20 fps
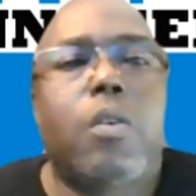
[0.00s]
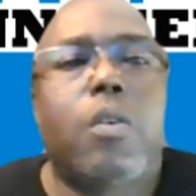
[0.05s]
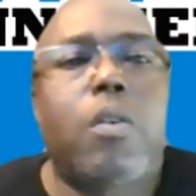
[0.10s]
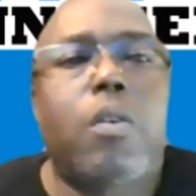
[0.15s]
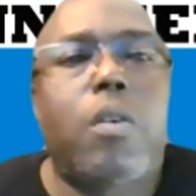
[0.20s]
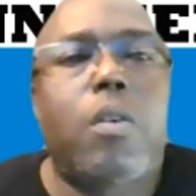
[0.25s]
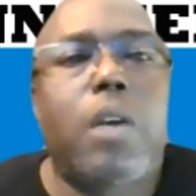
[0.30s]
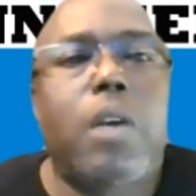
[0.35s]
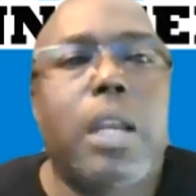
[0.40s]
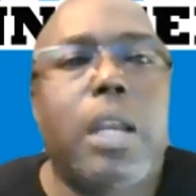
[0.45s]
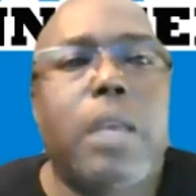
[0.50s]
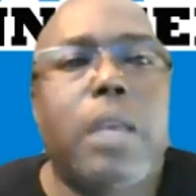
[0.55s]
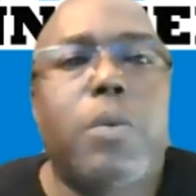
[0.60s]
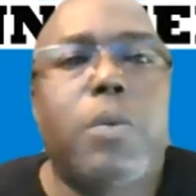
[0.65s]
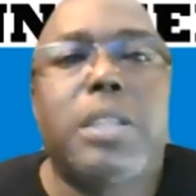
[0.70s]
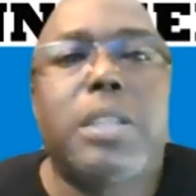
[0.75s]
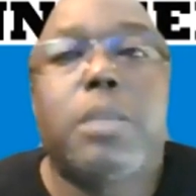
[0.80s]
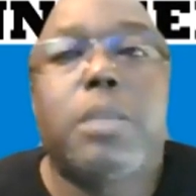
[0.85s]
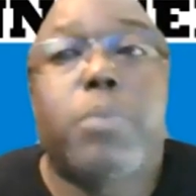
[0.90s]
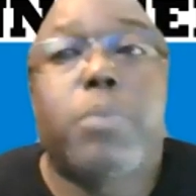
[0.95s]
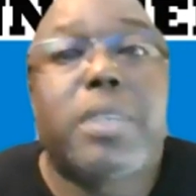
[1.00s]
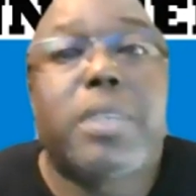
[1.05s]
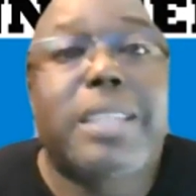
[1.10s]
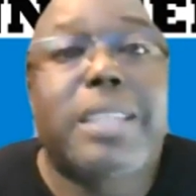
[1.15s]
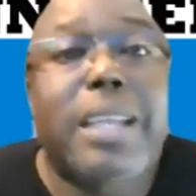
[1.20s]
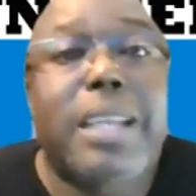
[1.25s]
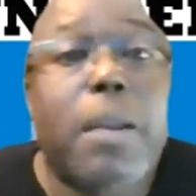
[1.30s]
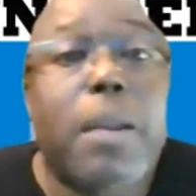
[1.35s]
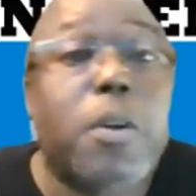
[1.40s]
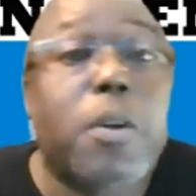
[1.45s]
or it wasn't
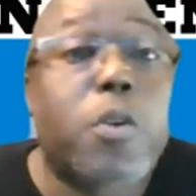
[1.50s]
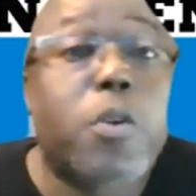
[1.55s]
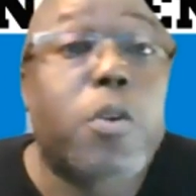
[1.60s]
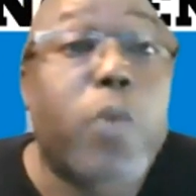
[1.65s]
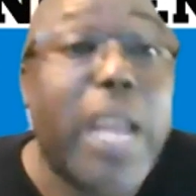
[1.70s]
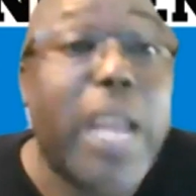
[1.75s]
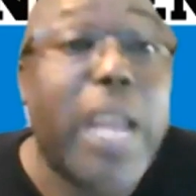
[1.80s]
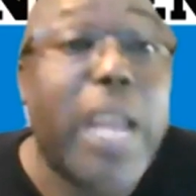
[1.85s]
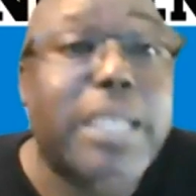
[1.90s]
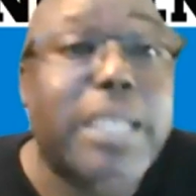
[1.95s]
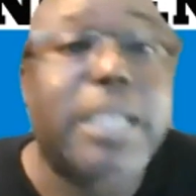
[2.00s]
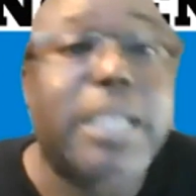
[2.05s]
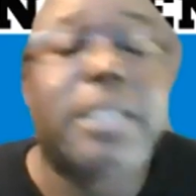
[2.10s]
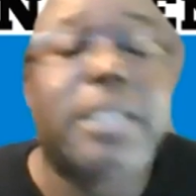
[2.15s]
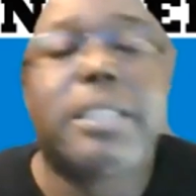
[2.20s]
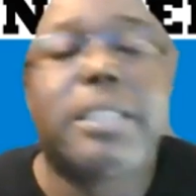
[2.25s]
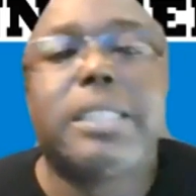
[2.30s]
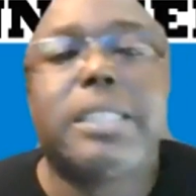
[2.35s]
presented correctly?